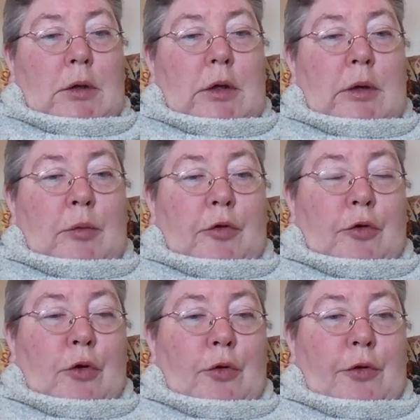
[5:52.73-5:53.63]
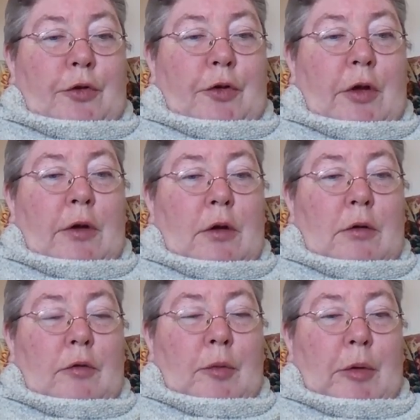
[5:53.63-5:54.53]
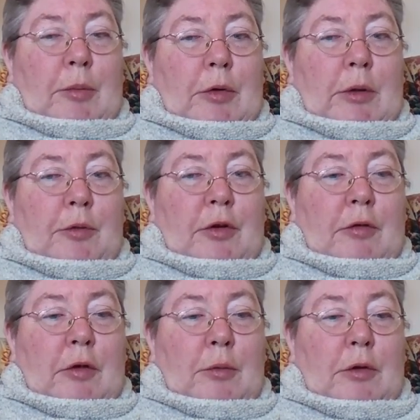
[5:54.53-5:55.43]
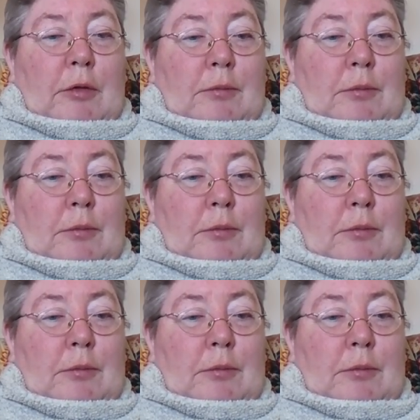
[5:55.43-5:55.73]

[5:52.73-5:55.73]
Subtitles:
He was not the son of the people he was living with.